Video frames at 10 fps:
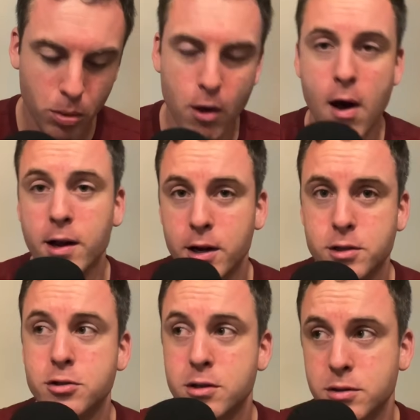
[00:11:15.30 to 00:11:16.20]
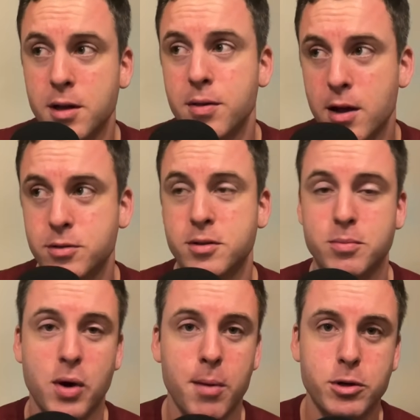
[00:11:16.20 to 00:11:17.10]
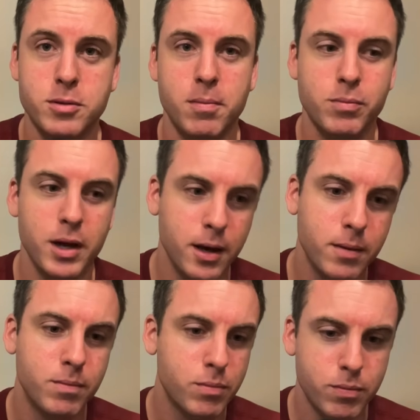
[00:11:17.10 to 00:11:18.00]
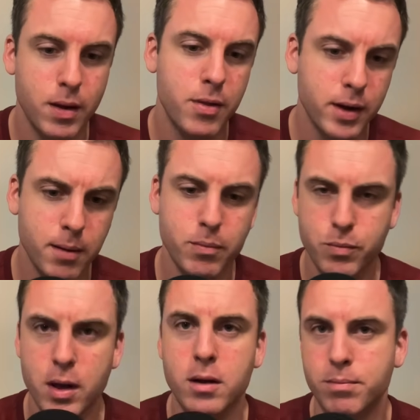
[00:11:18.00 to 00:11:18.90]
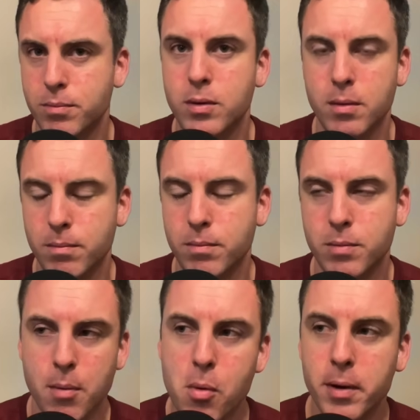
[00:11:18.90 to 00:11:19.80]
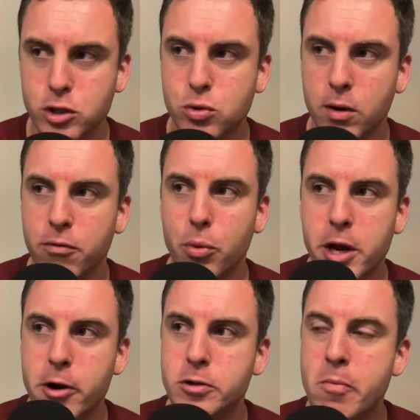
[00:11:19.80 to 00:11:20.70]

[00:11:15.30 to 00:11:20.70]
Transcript: I got to 16,000 subscribers, and I think I'm a couple months short of 3 years.